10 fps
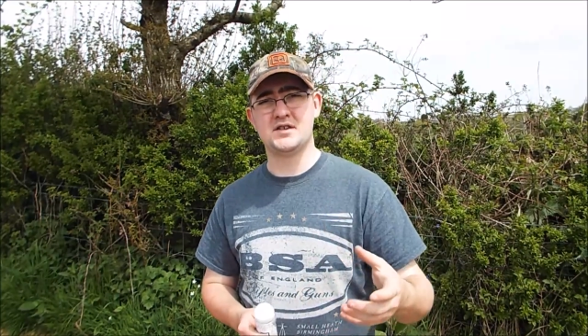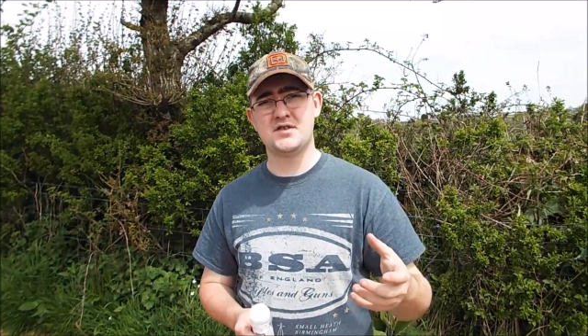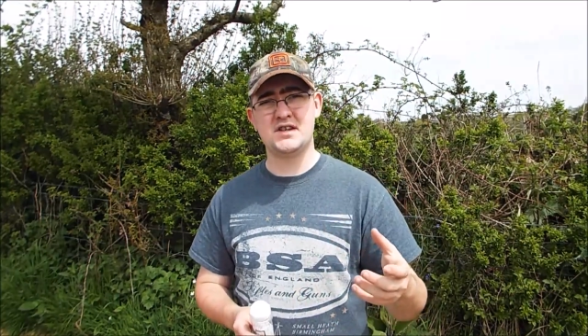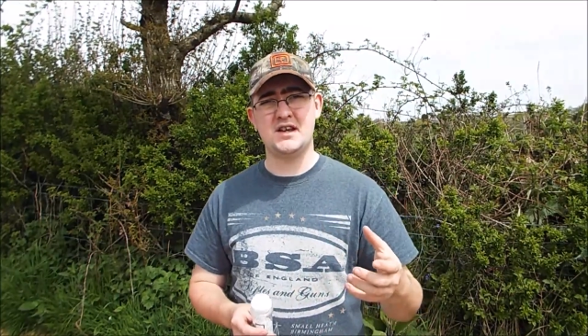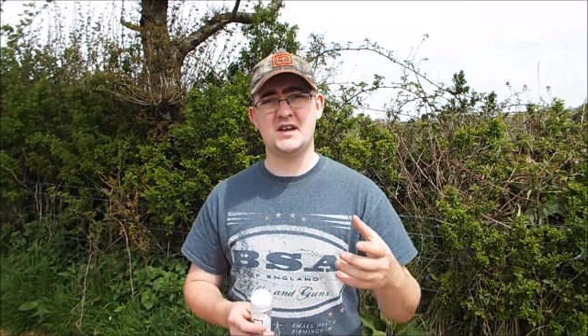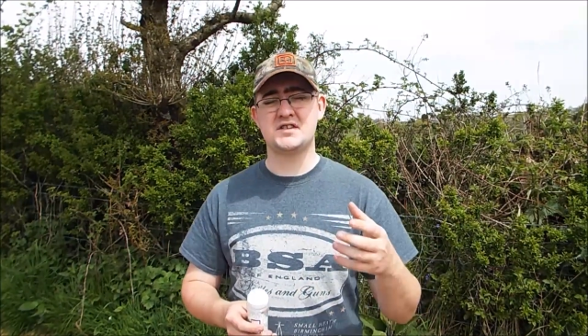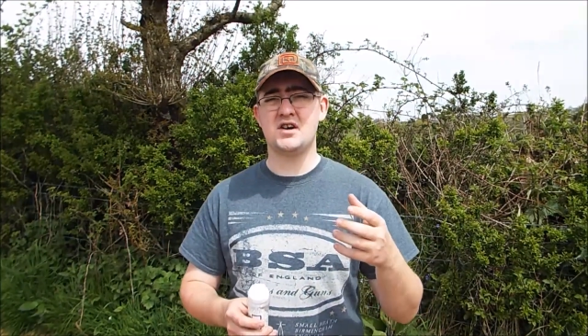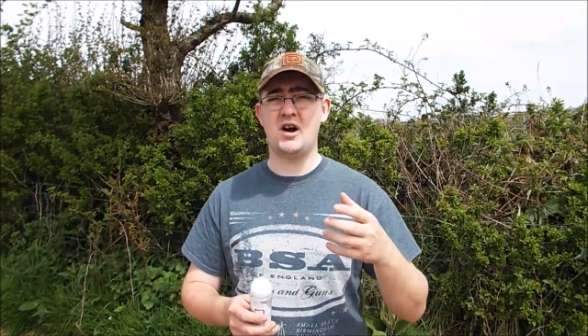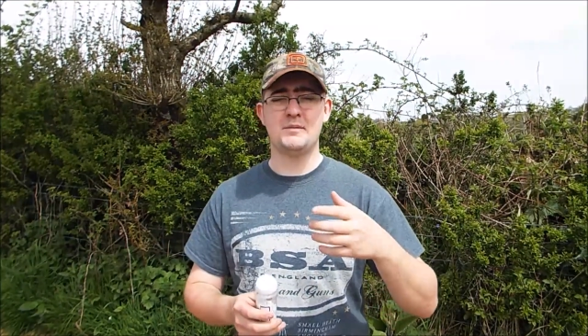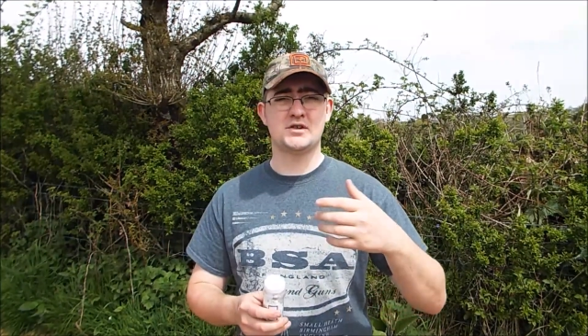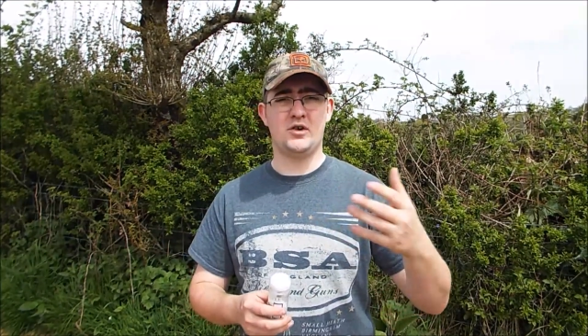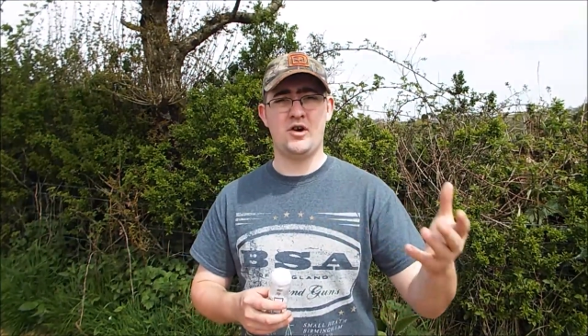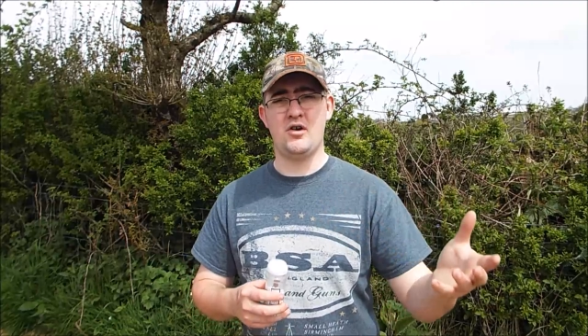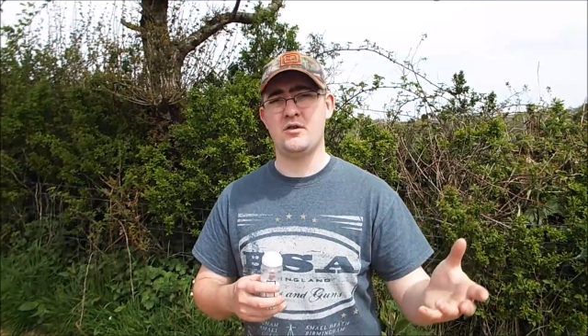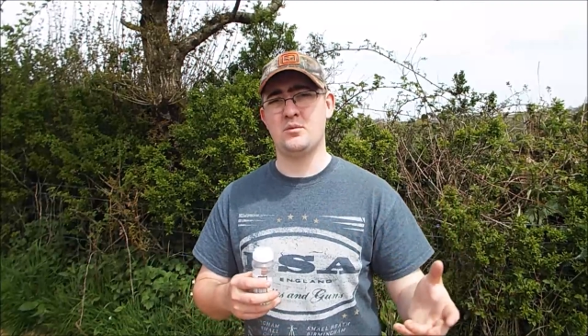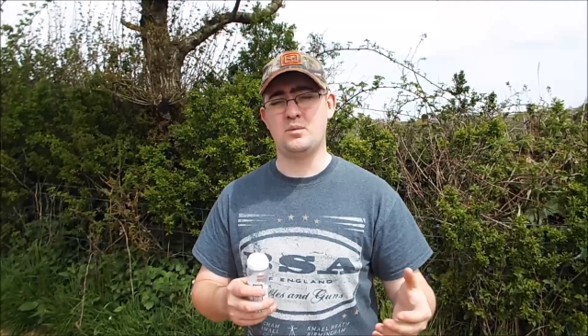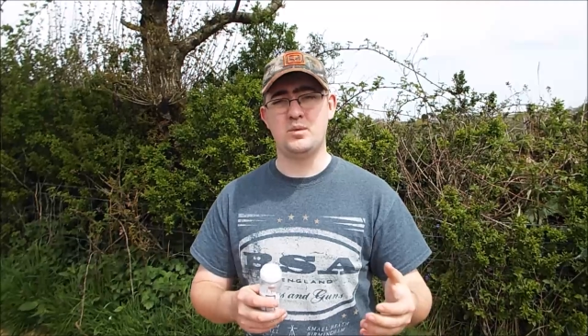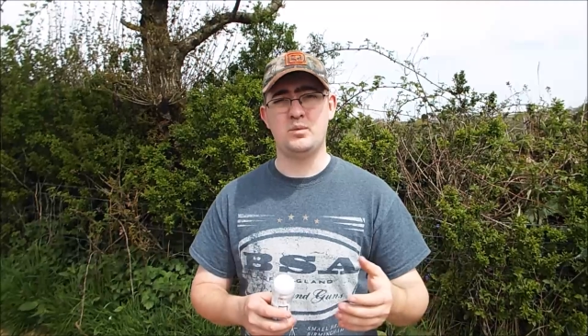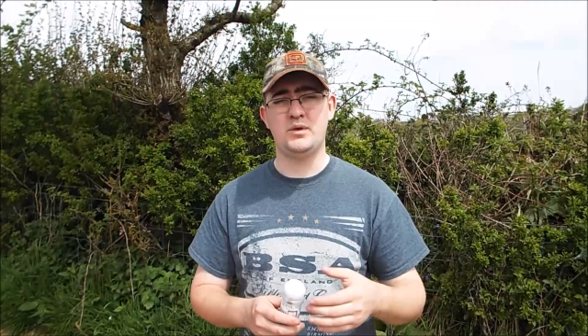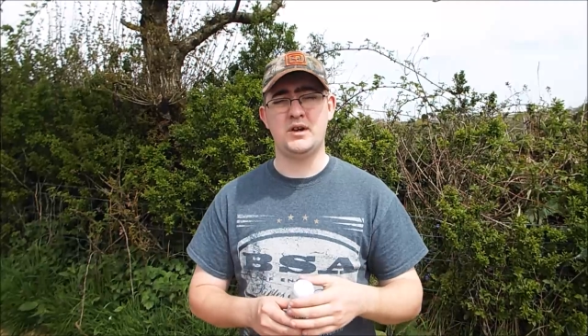Obviously, as time has gone on and,
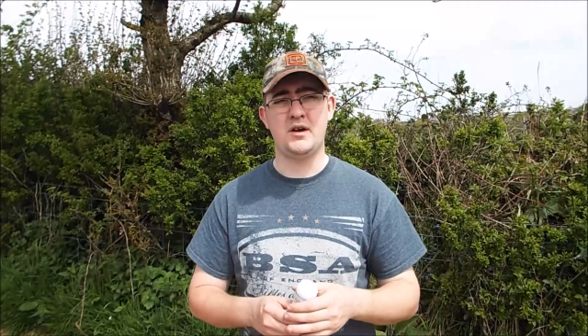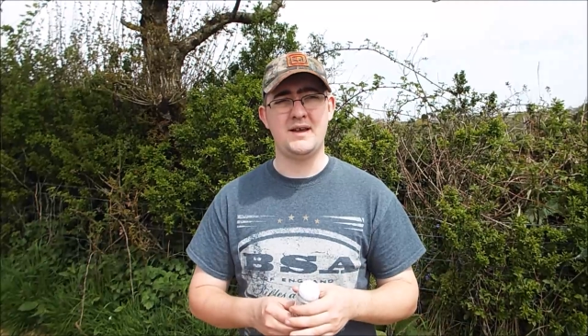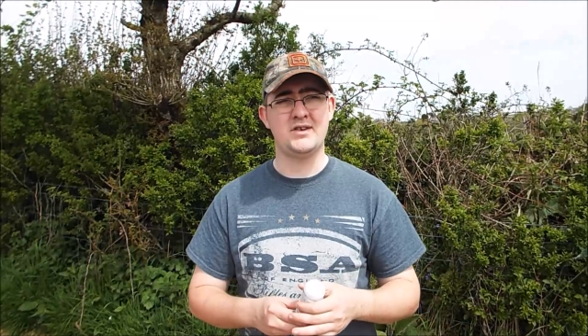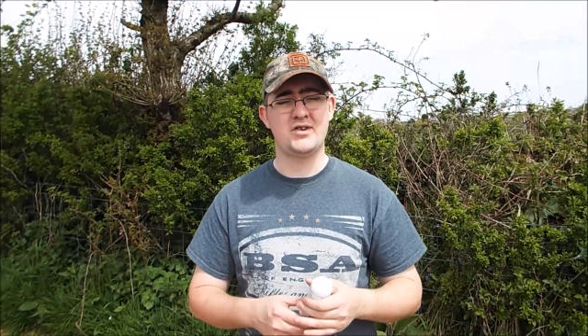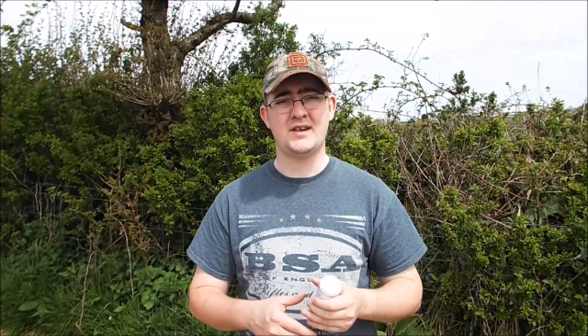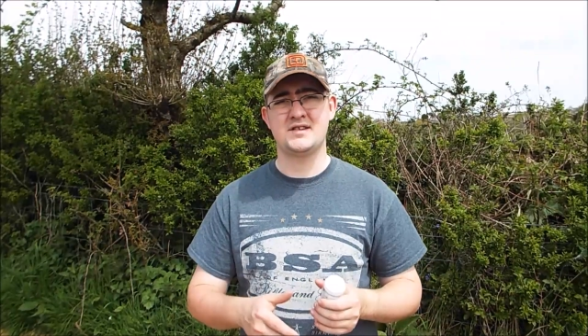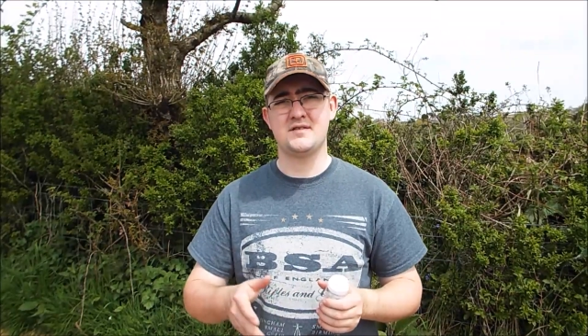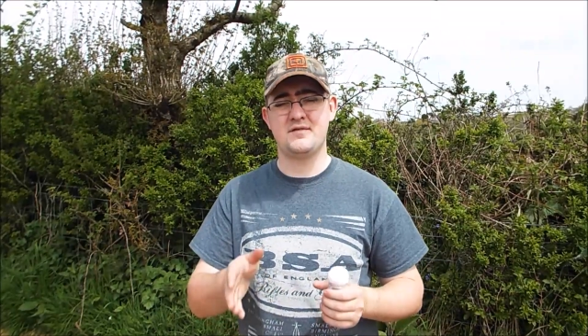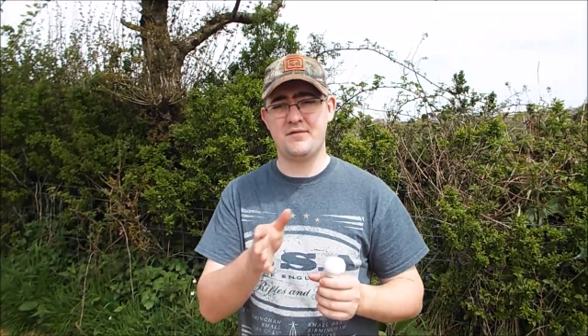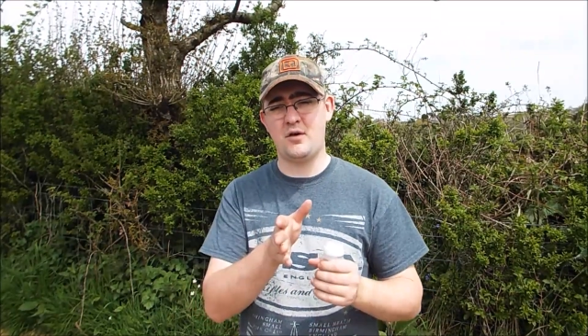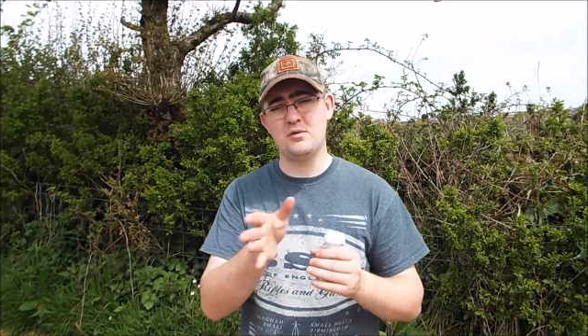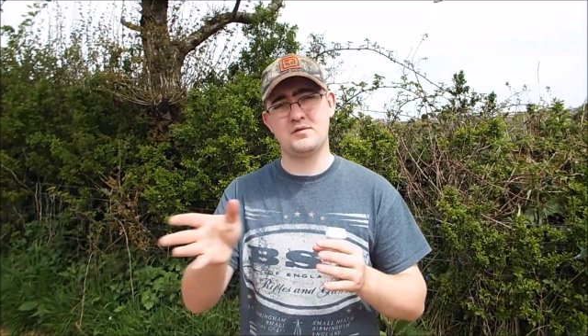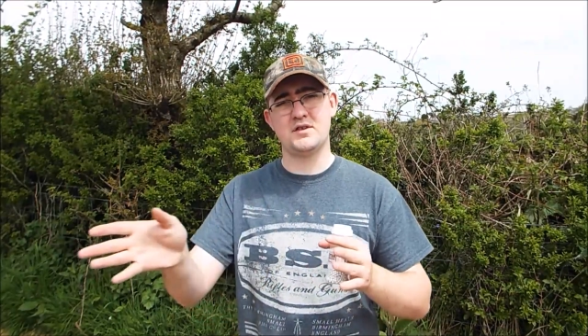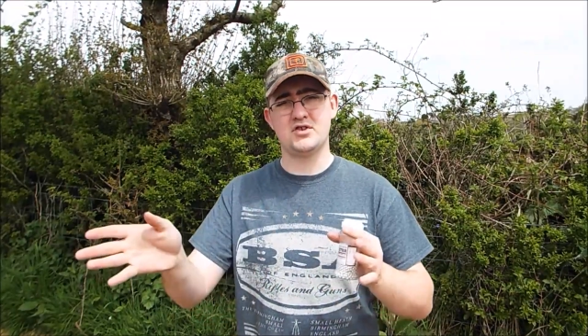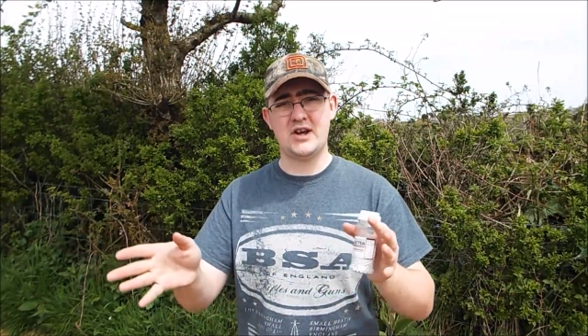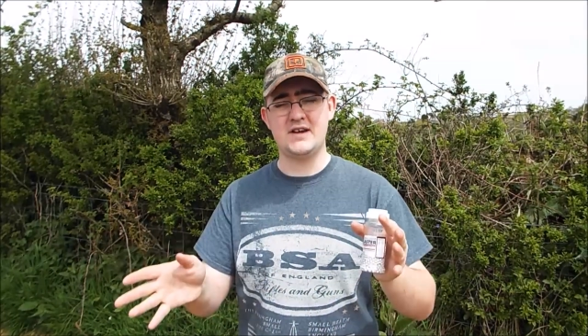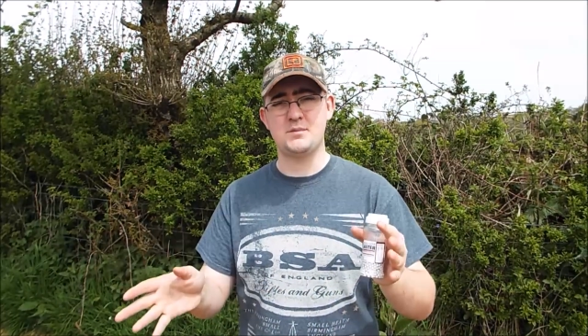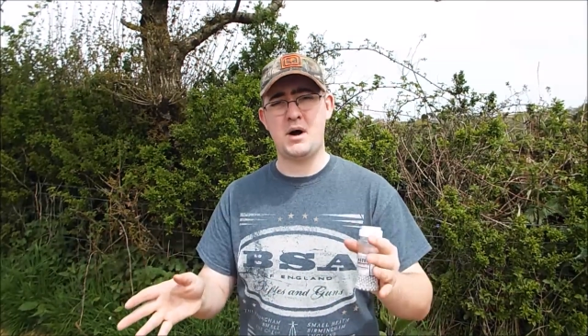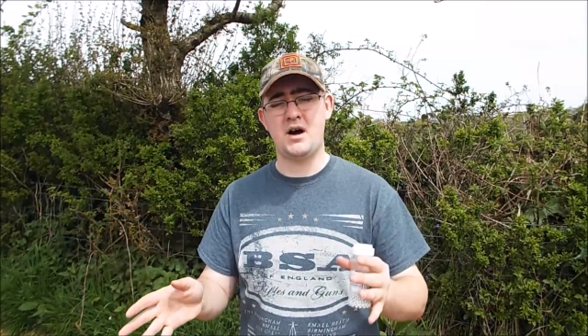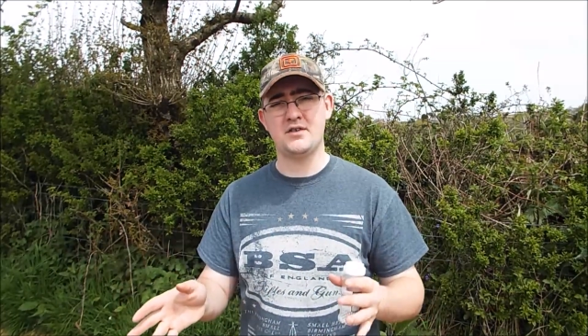you know, interests have evolved and
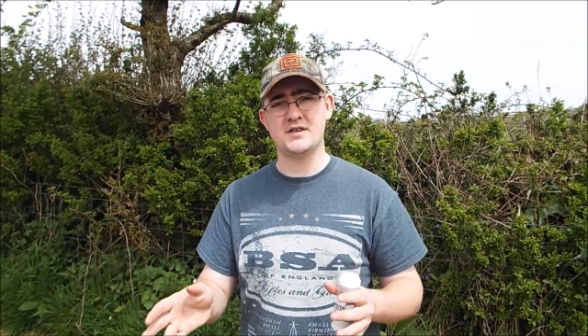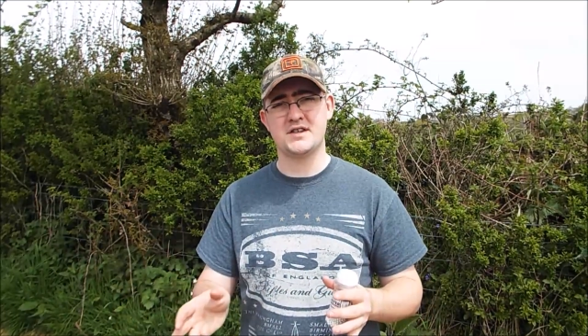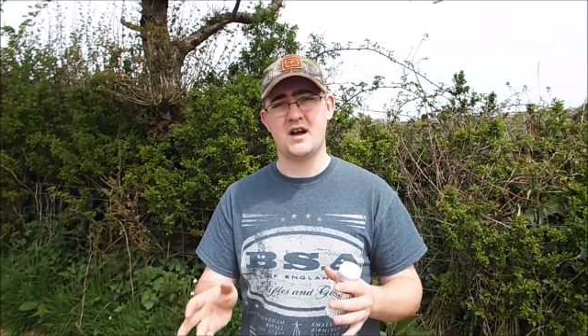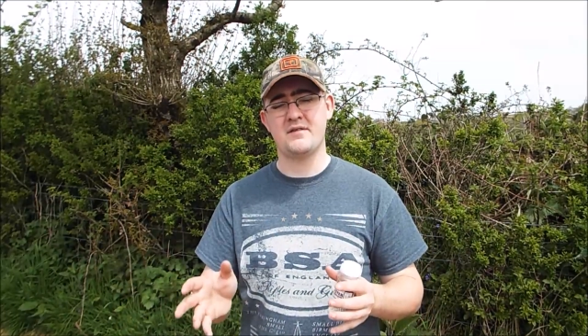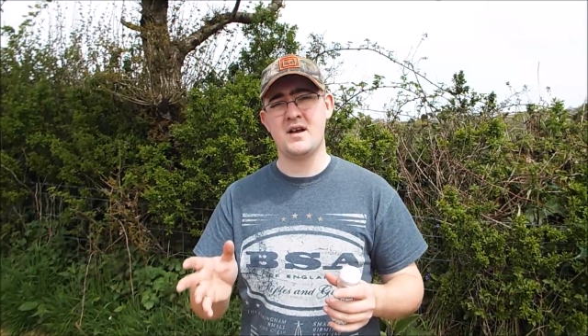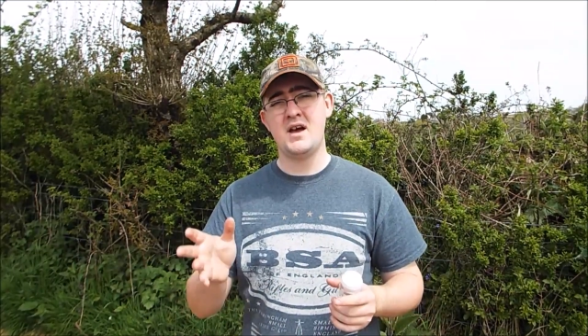changed paths and stuff,